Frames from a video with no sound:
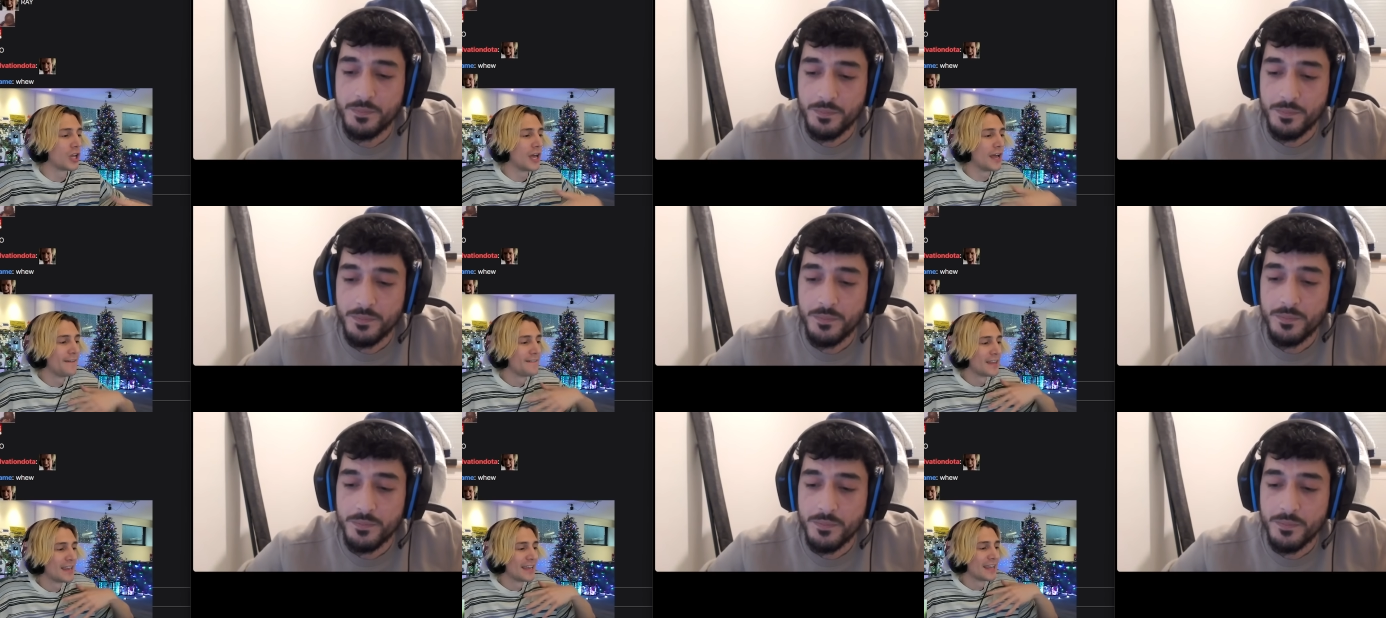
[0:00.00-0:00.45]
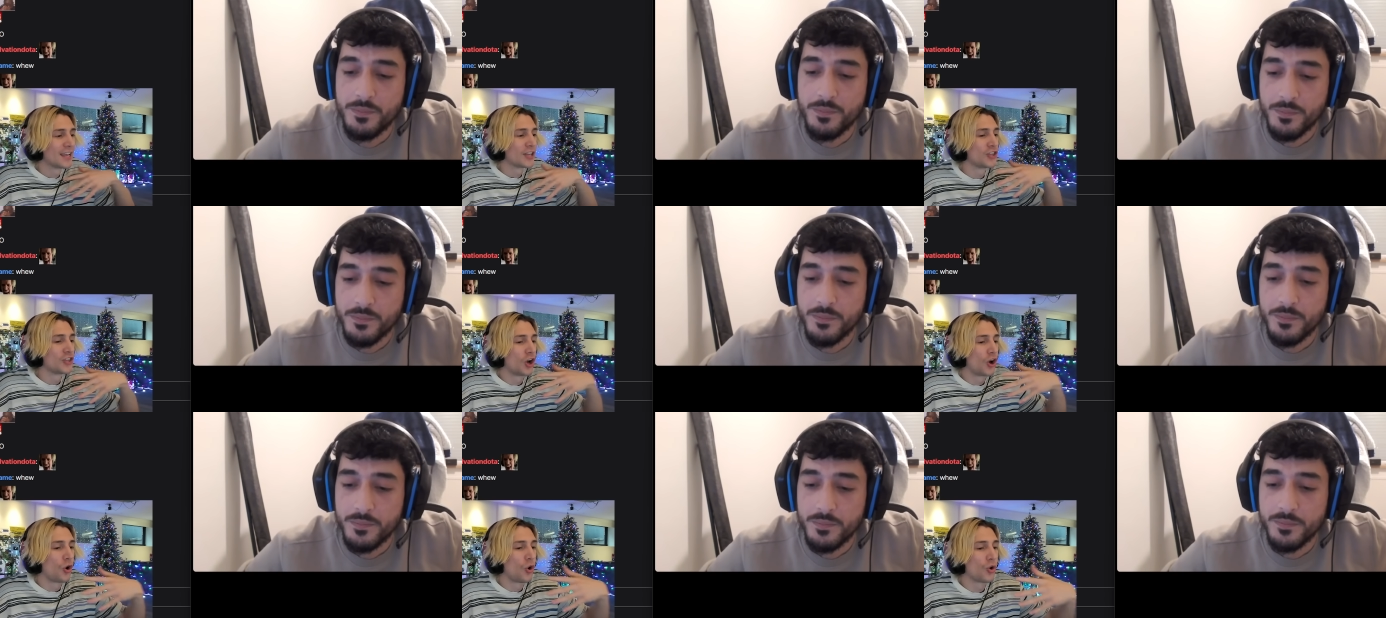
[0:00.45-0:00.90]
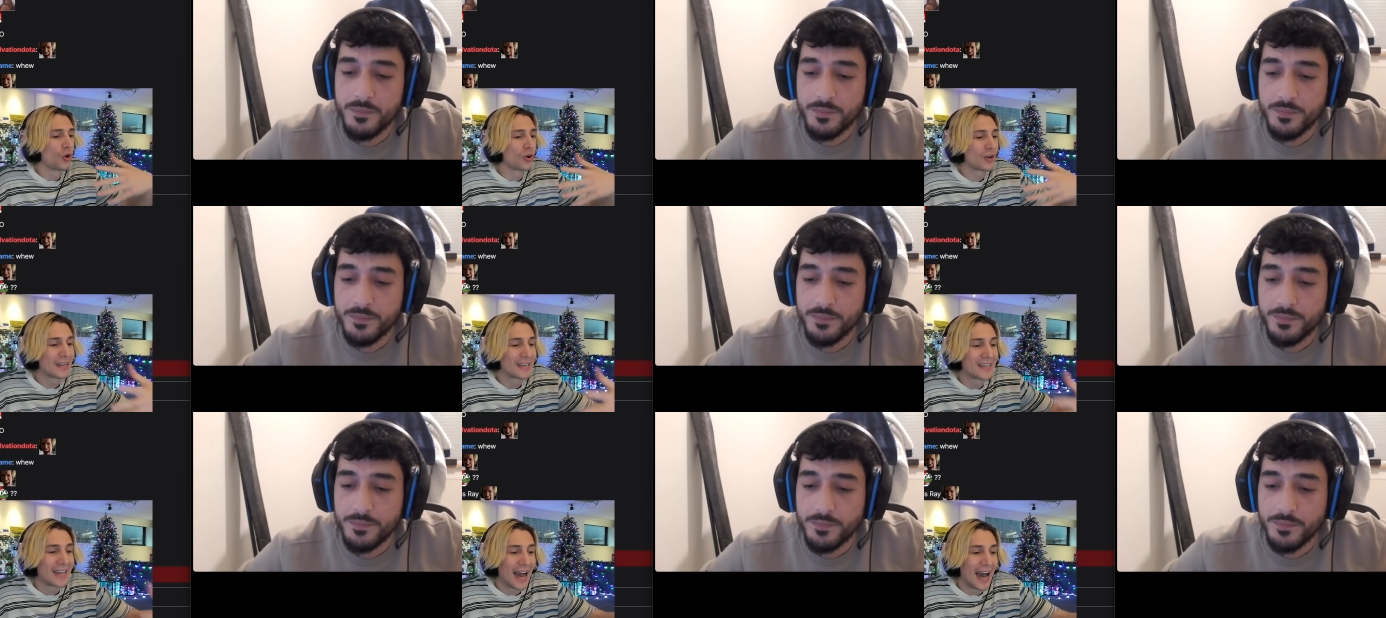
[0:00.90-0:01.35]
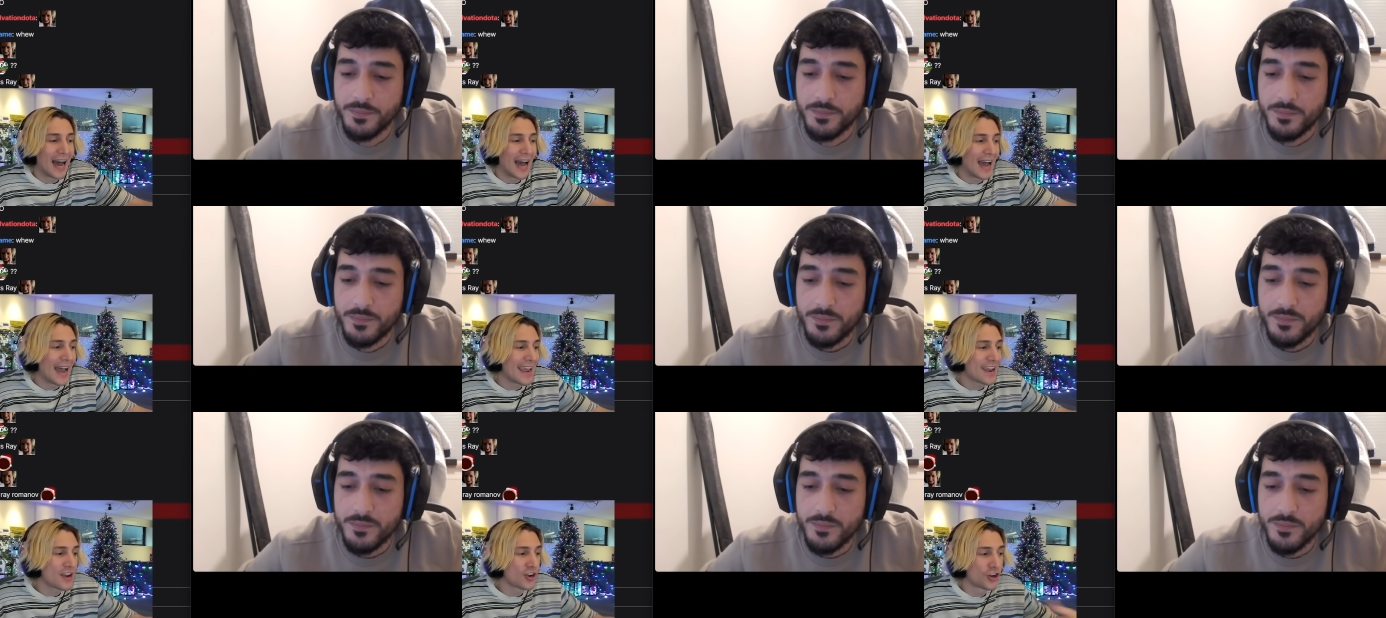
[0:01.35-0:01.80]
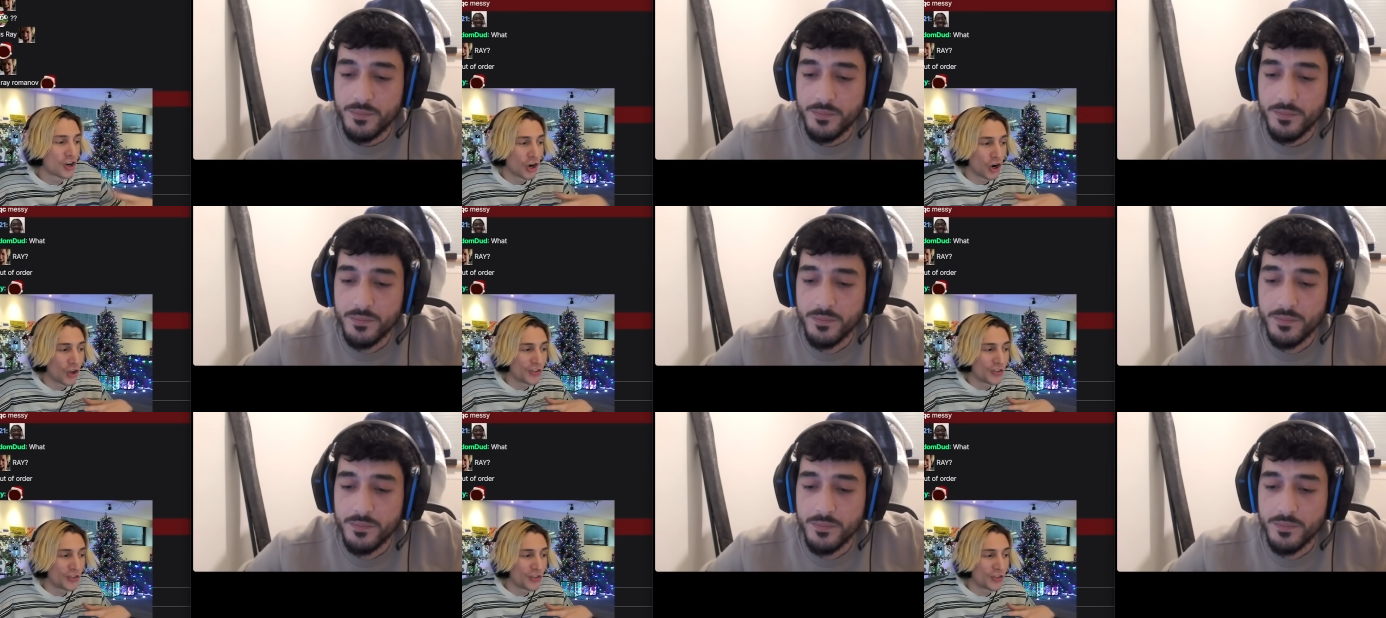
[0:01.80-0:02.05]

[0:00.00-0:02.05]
Speaker 1: uh, the whole guy-girl